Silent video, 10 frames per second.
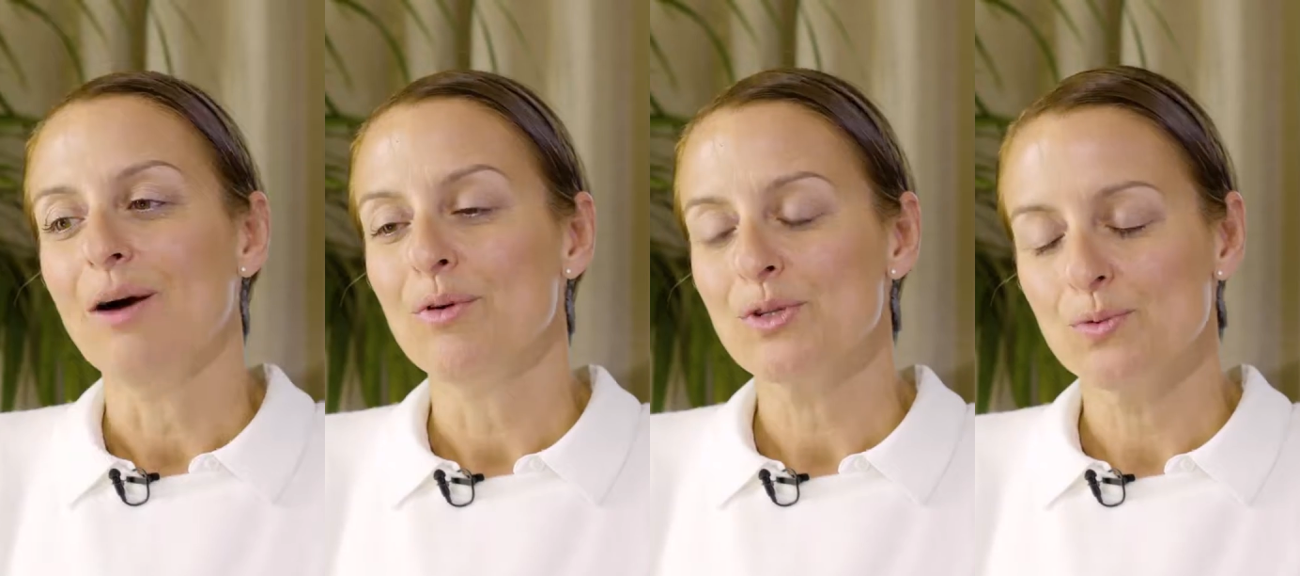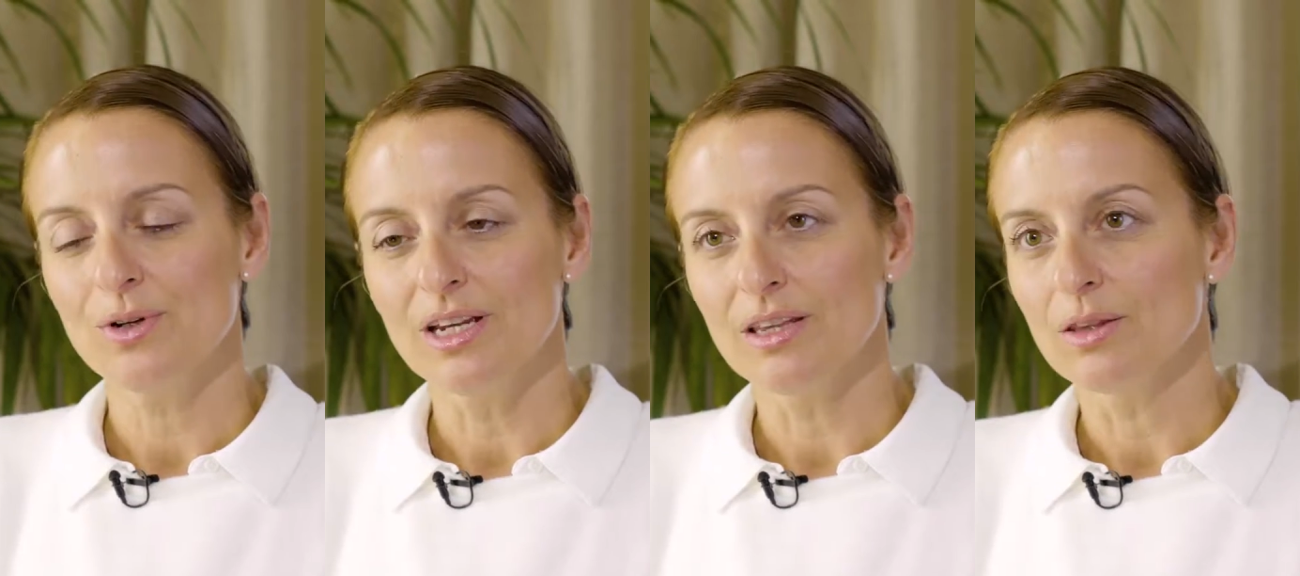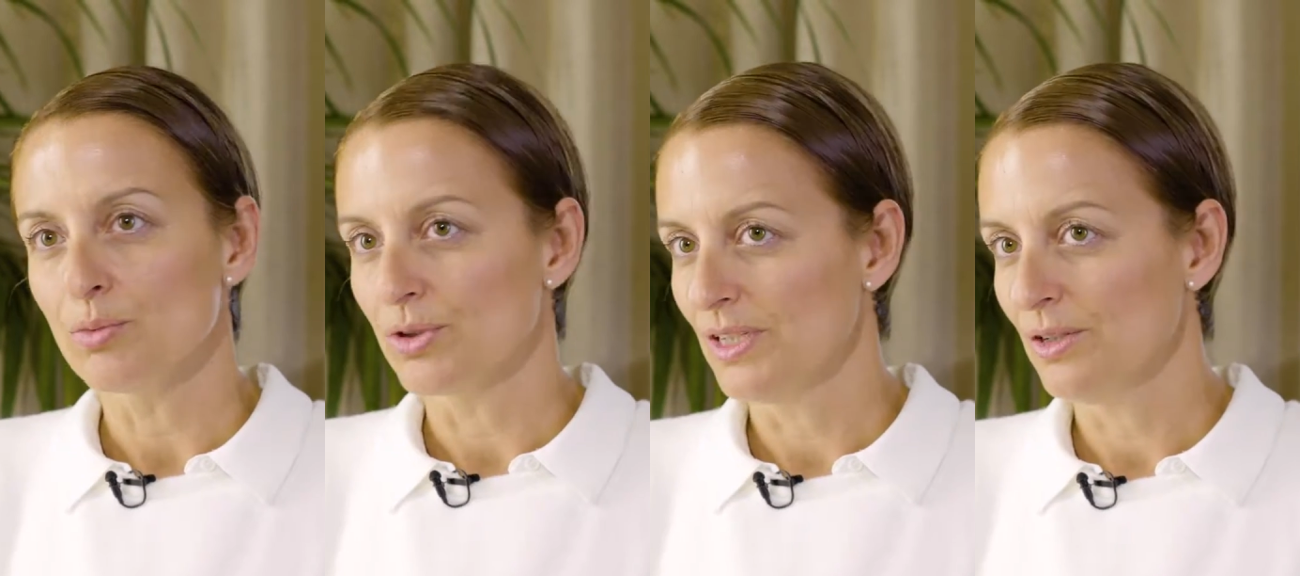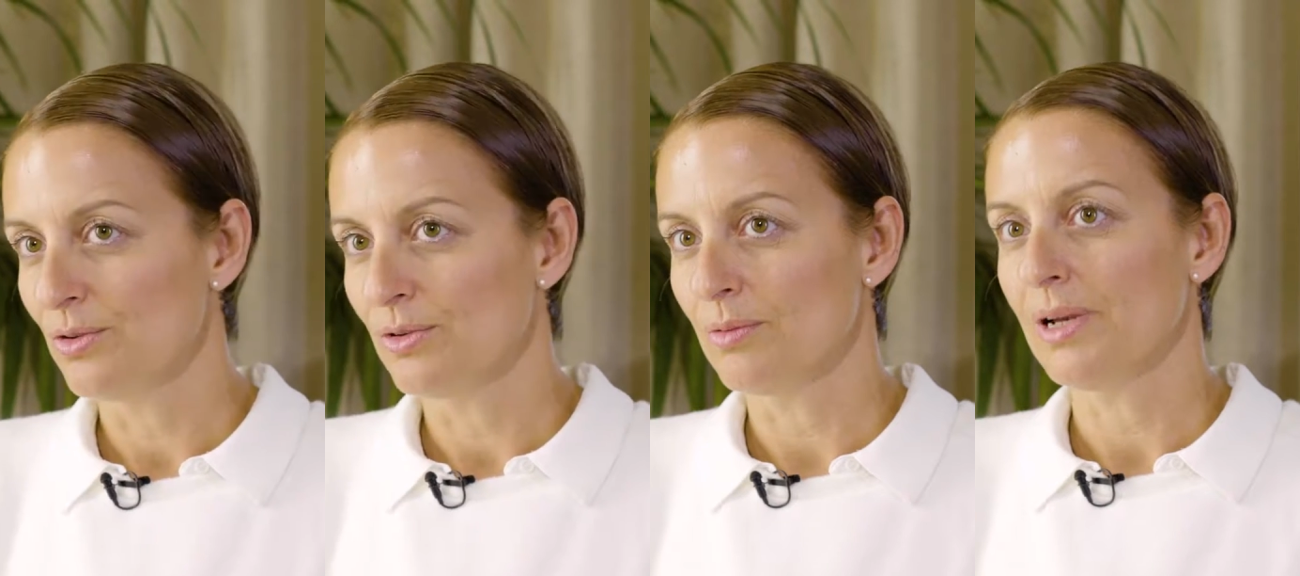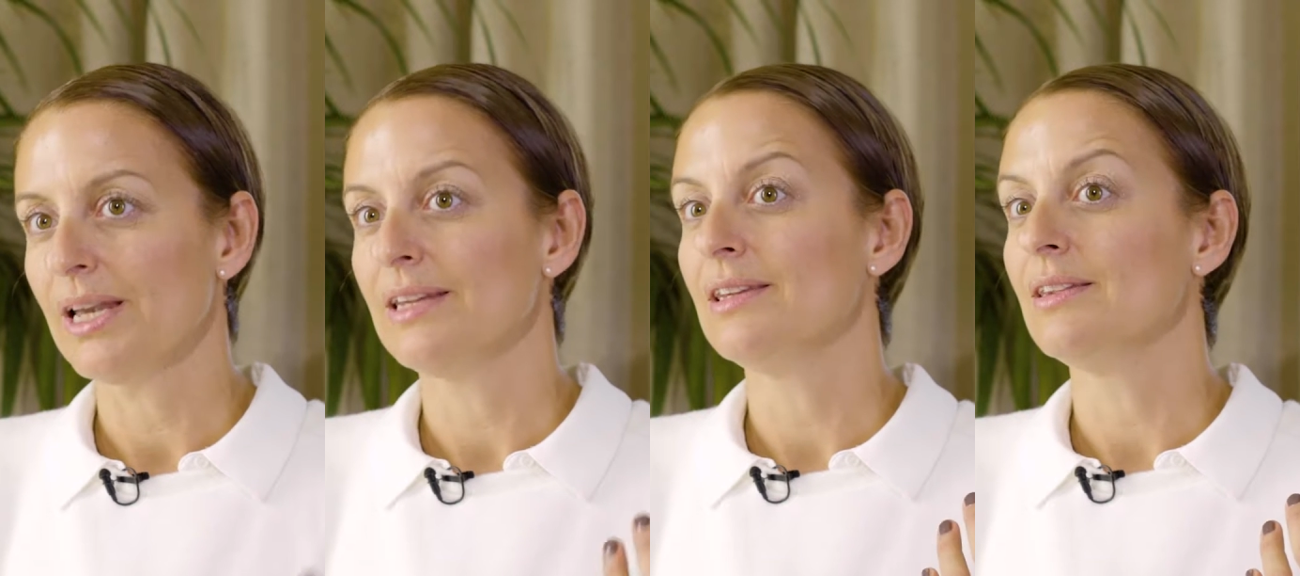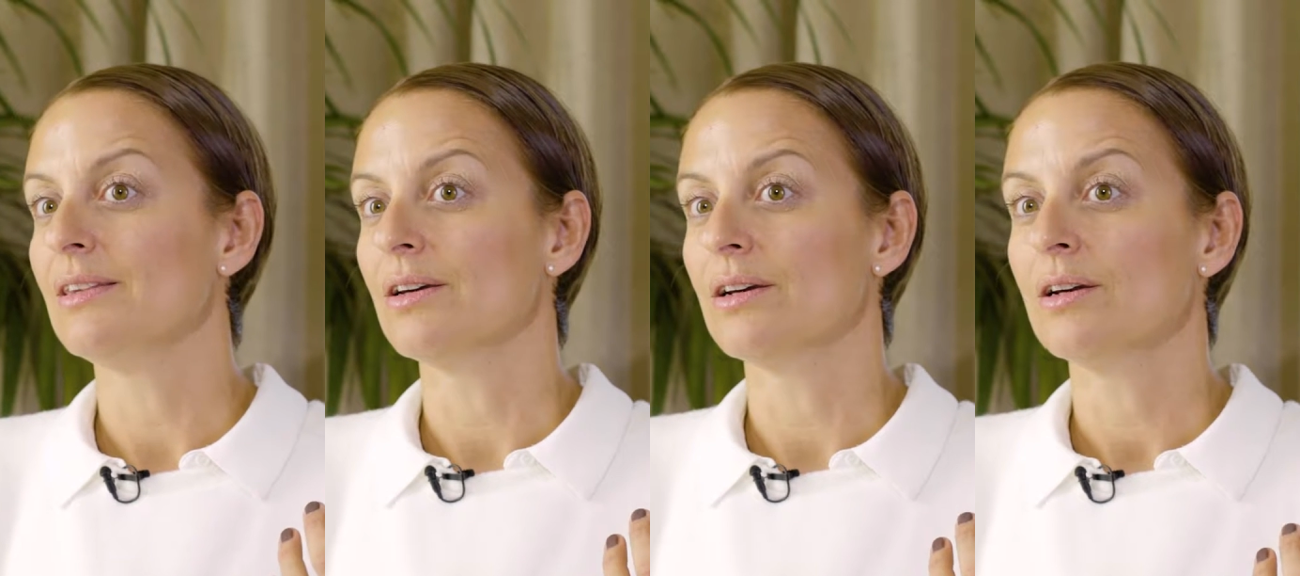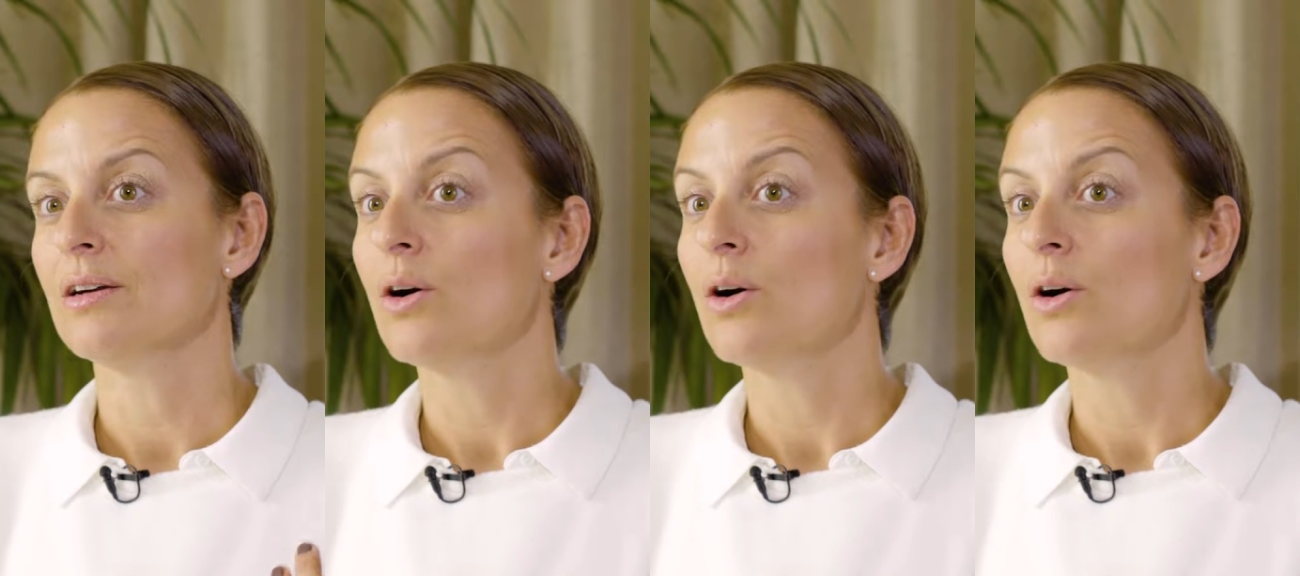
I was working in the procedure room and in the